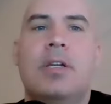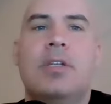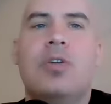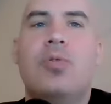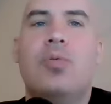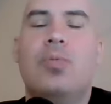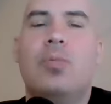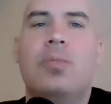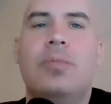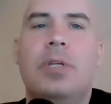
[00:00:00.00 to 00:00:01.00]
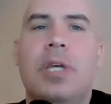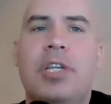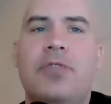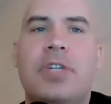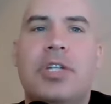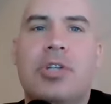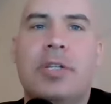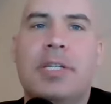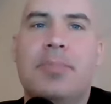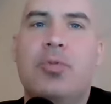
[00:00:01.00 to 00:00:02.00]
So, and you've touched on this,